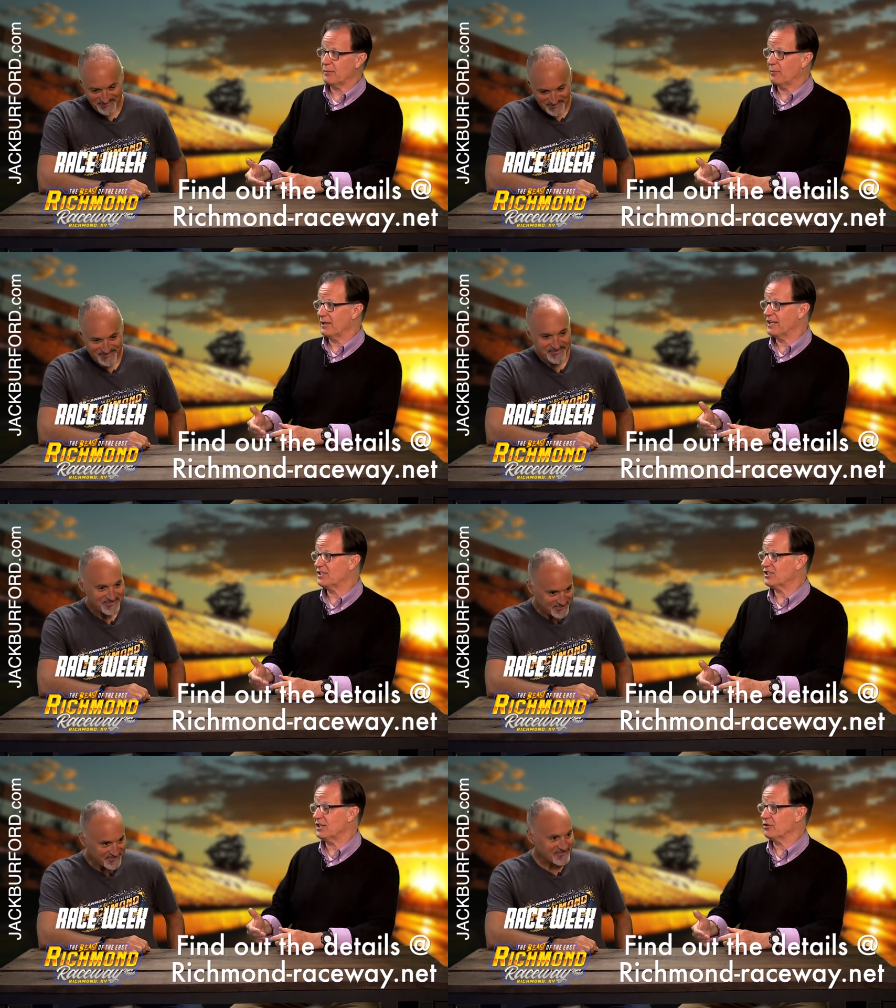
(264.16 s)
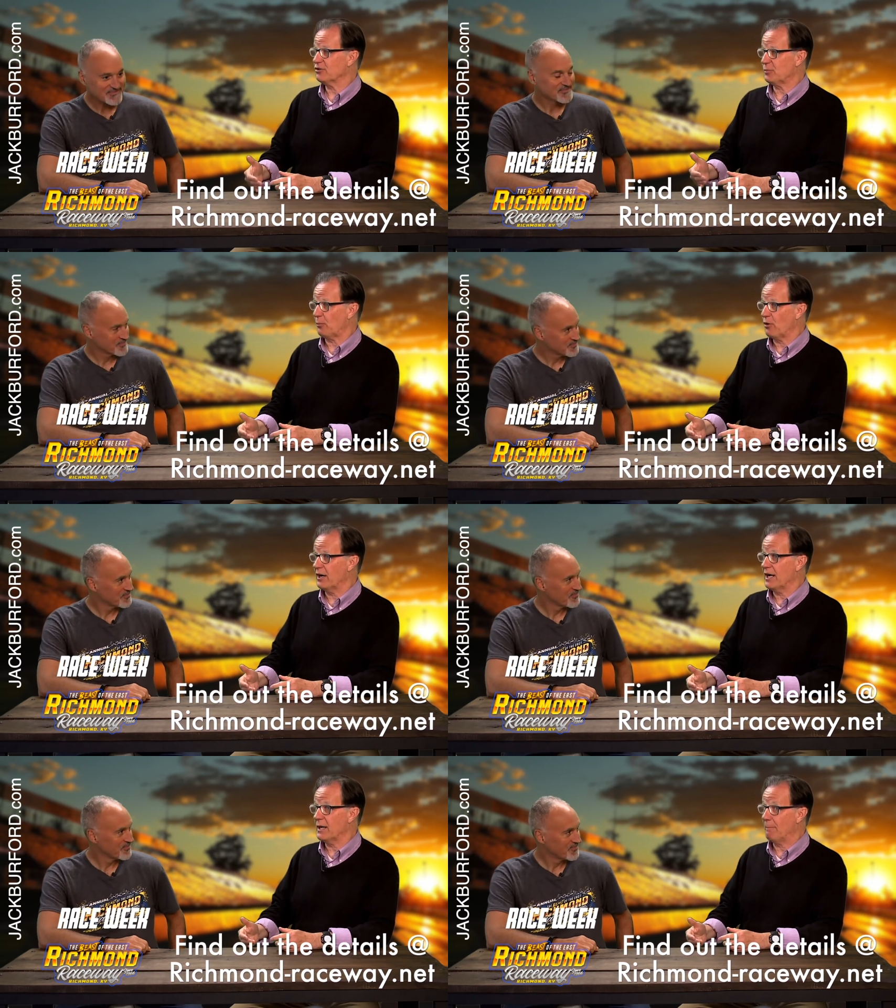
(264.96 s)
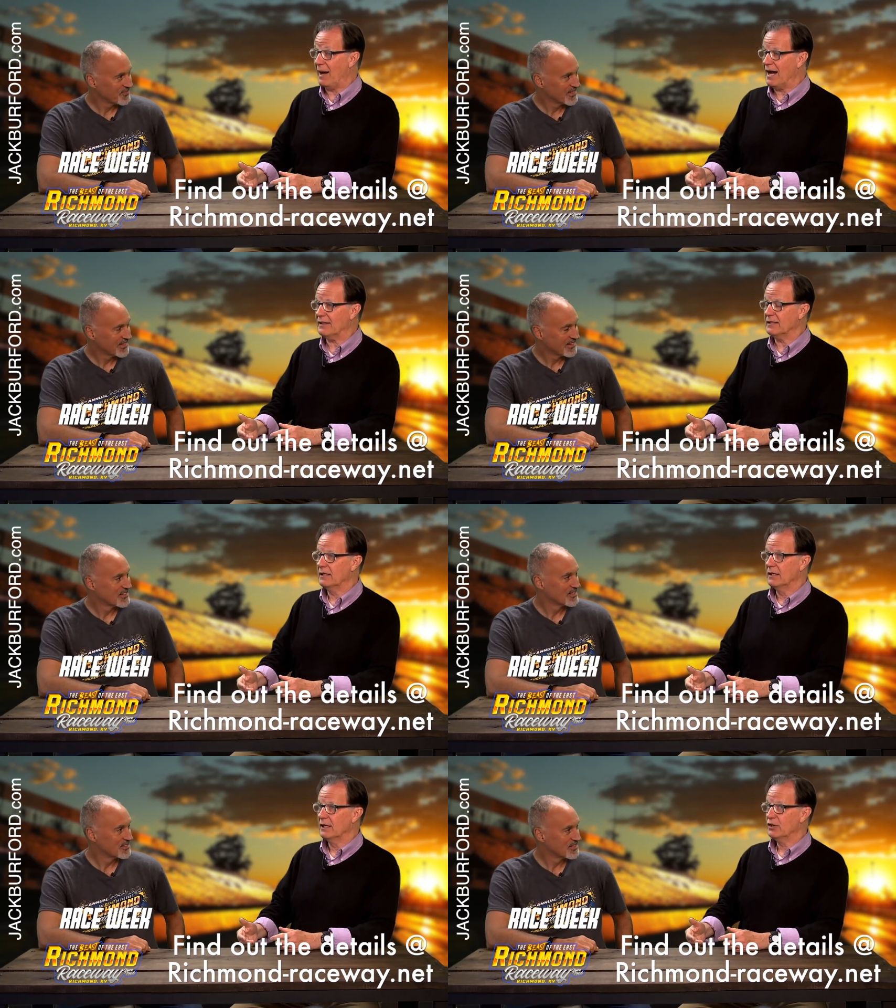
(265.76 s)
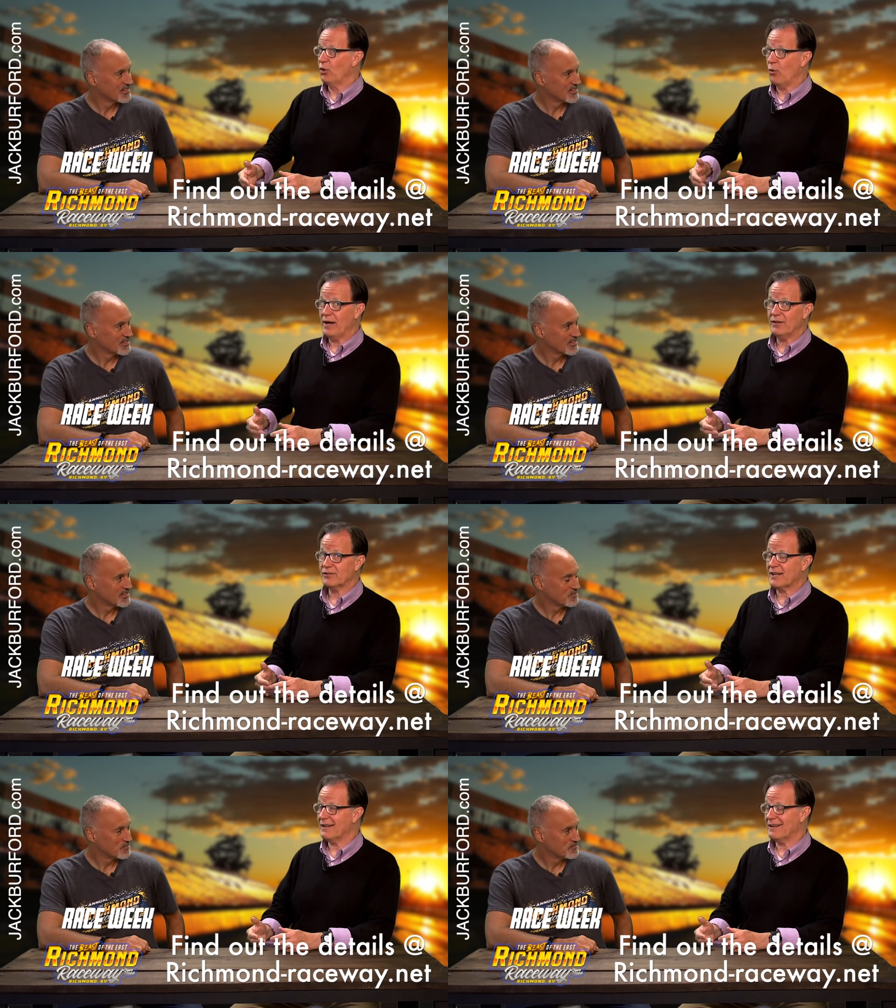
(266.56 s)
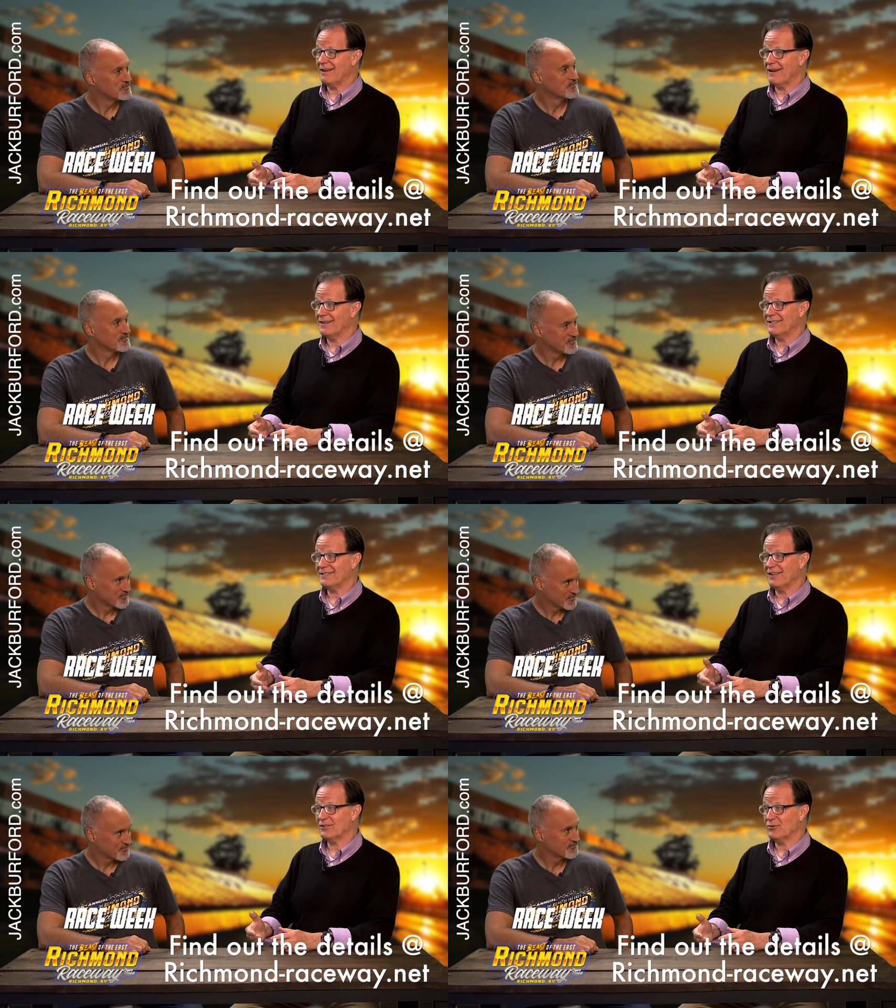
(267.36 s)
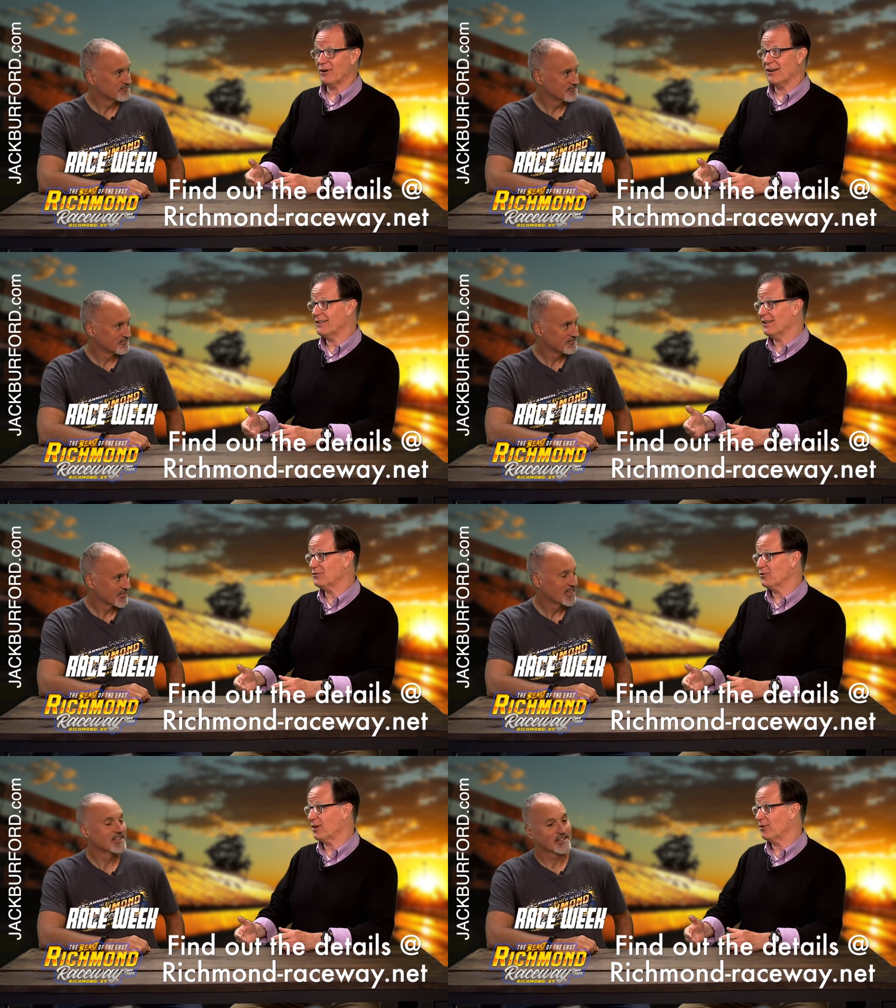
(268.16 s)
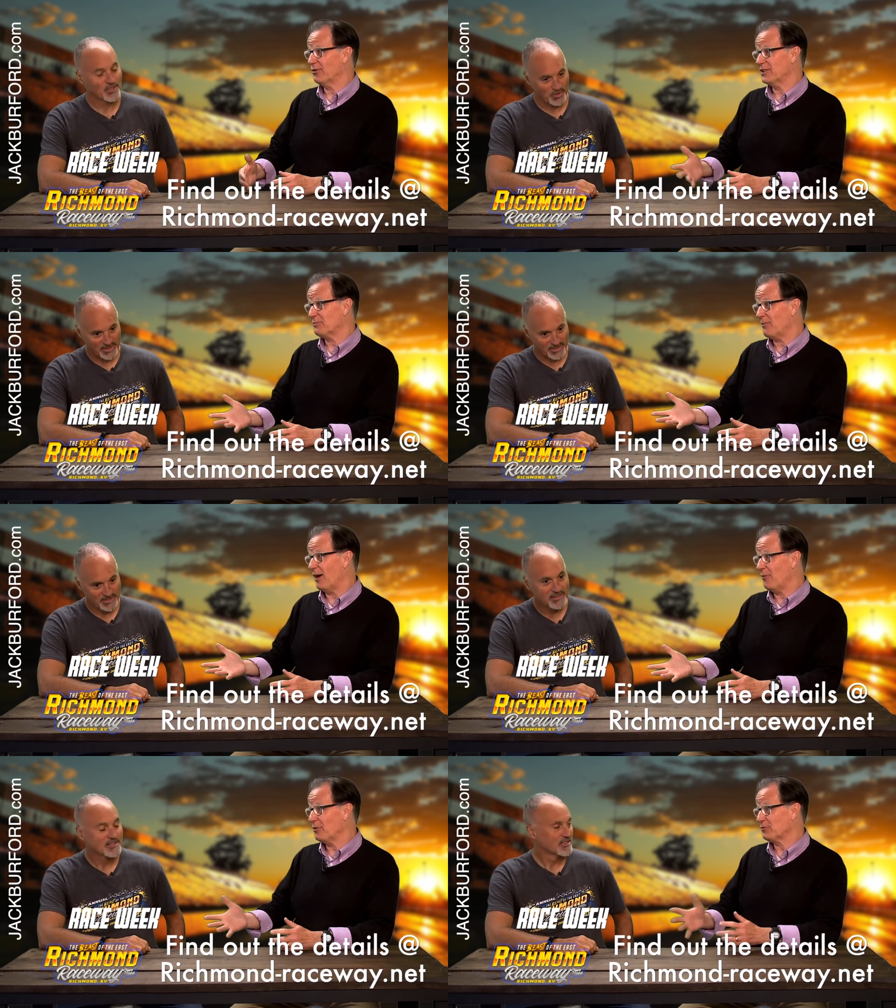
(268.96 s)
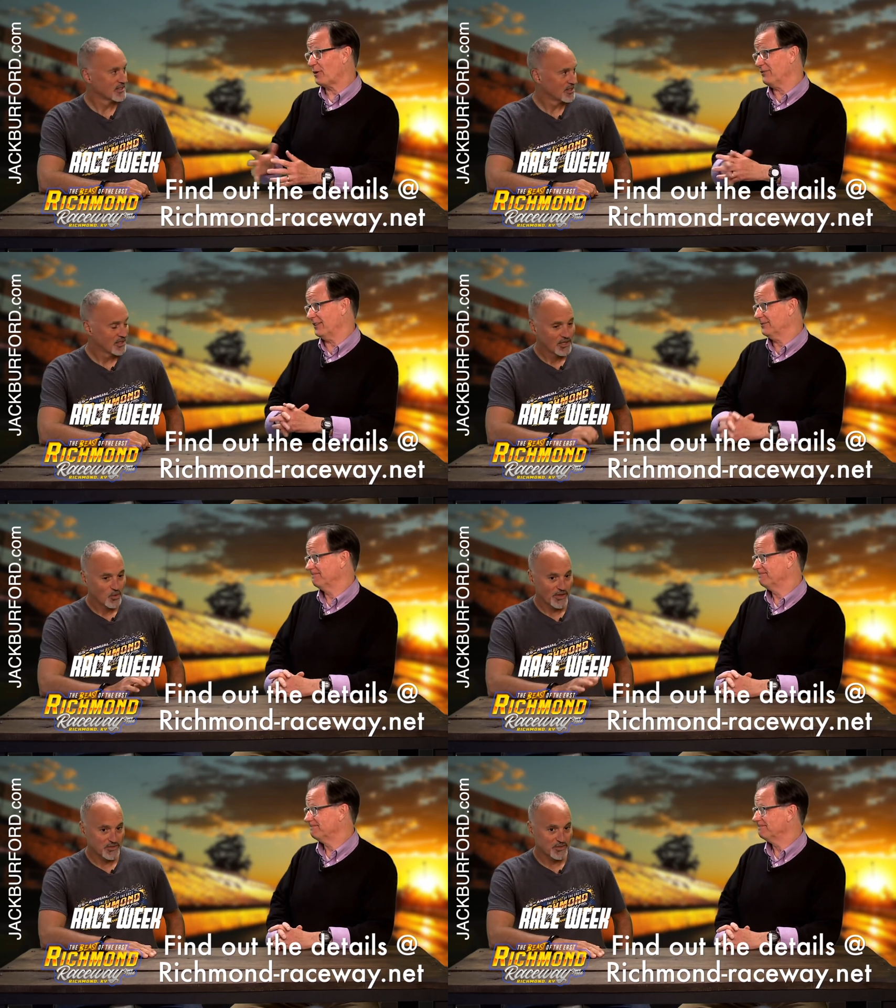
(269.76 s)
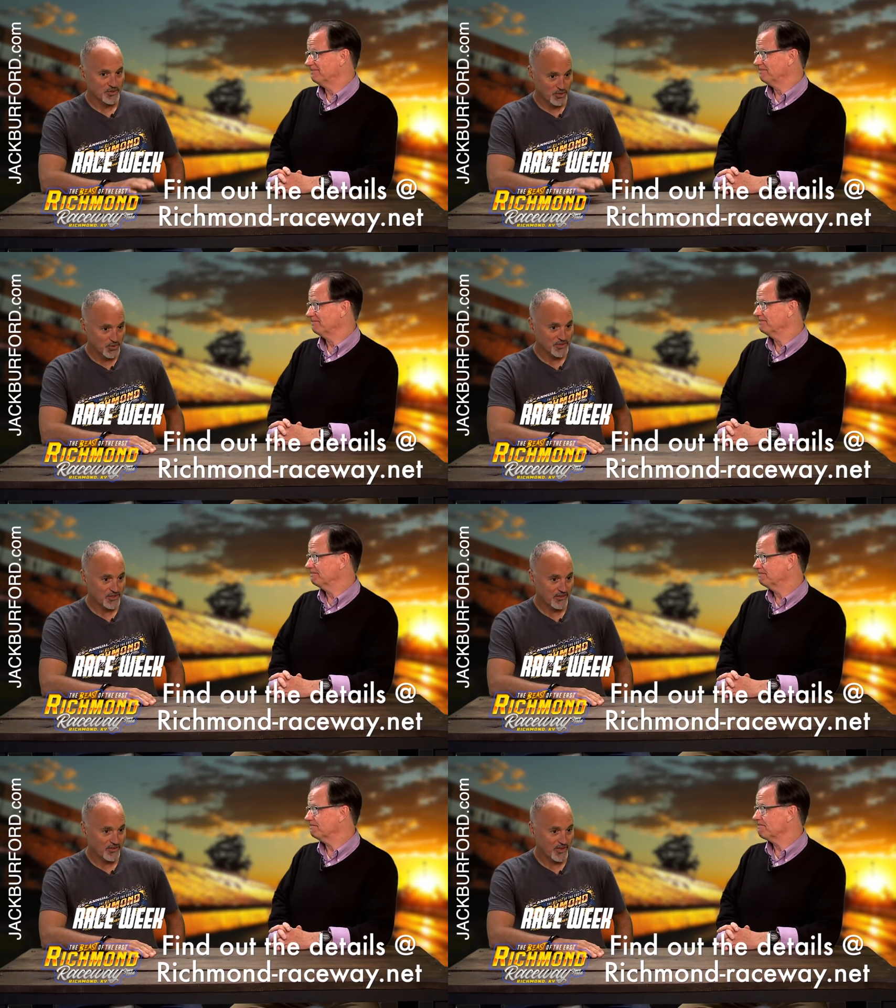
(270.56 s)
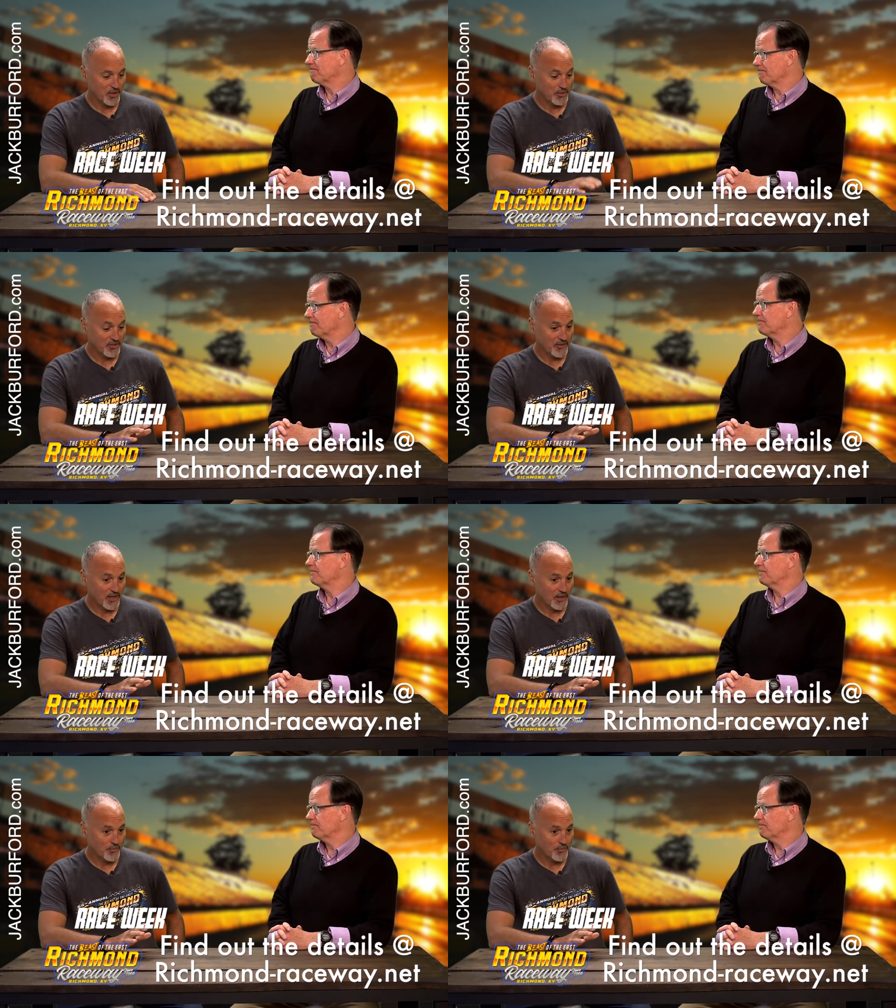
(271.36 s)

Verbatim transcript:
Speaker 1: but it's still spring. But the weather's kind of nice, not too hot, not too cold. Correct. It's almost perfect.
Speaker 2: We also do still have available um,